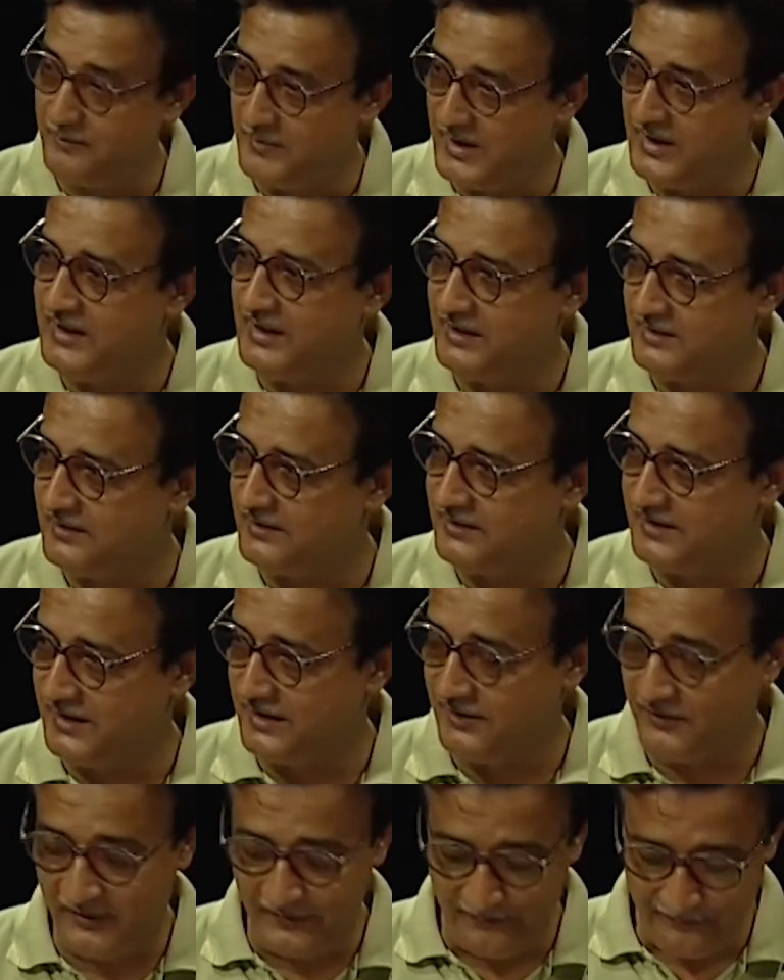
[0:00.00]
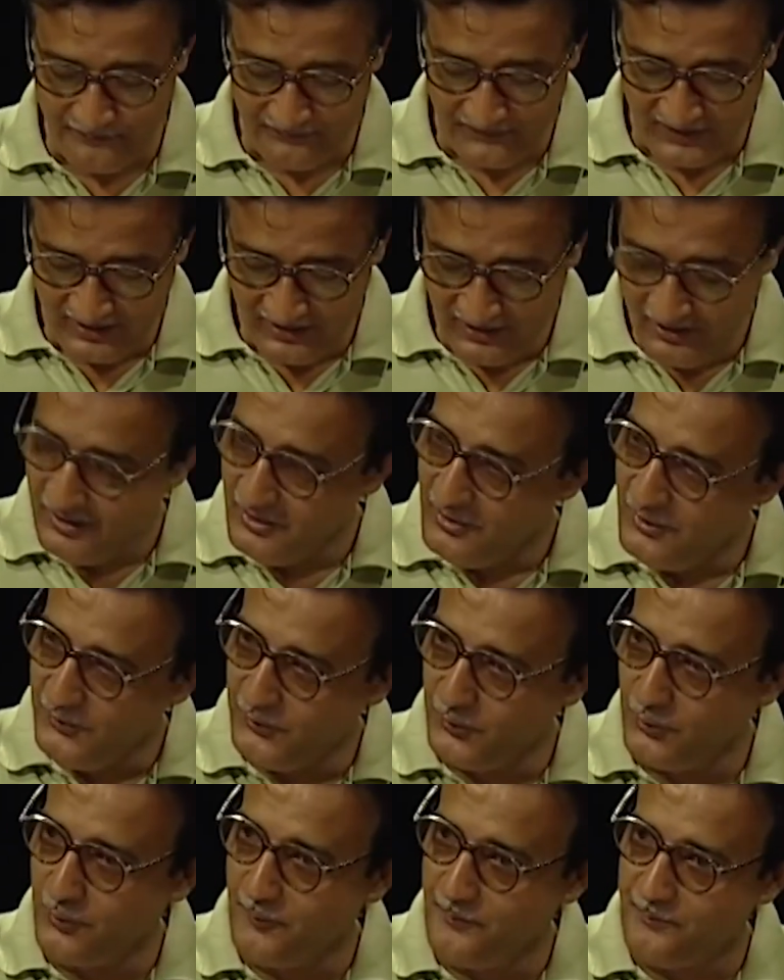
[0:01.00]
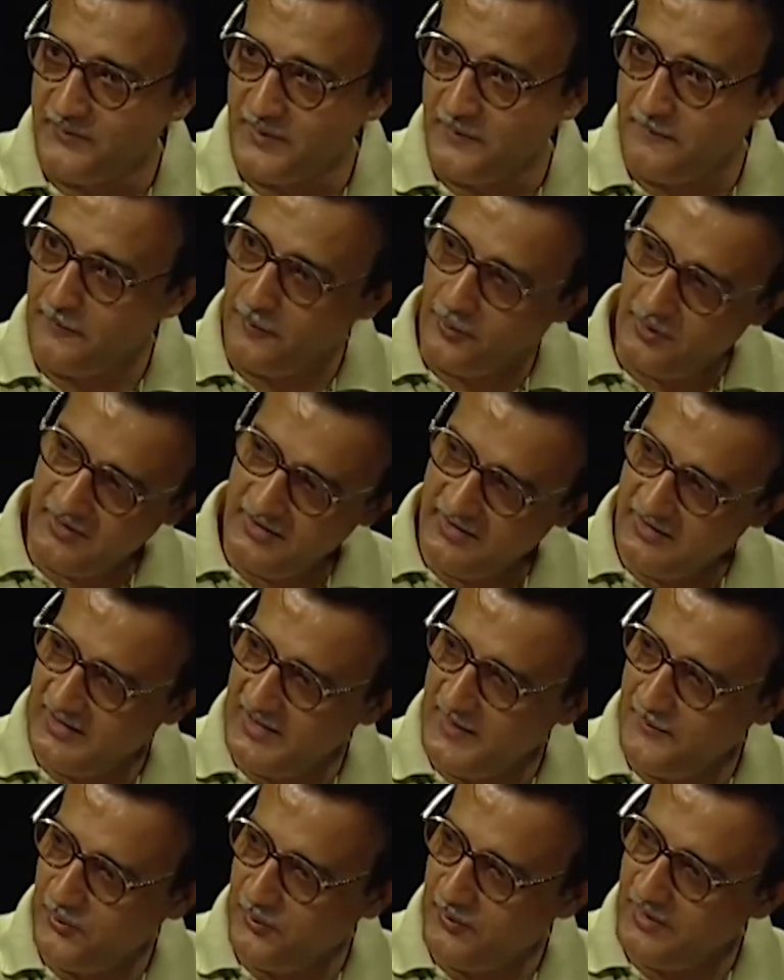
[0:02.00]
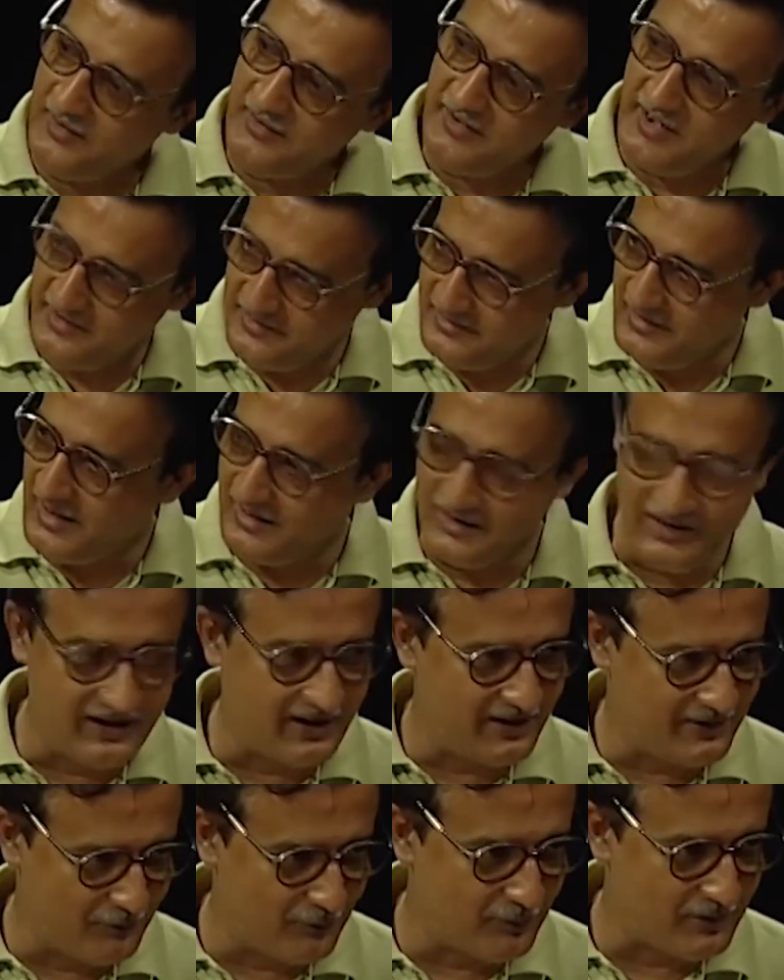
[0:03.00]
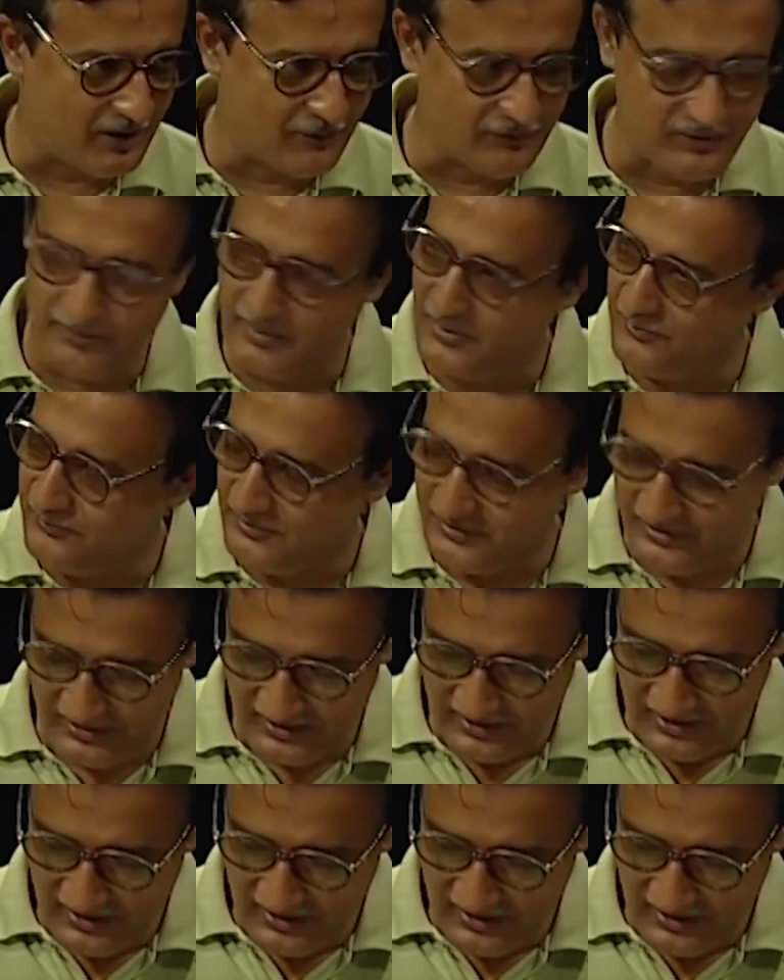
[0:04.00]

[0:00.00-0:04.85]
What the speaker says: many other things. So foreign enclaves were created earlier, no doubt about it.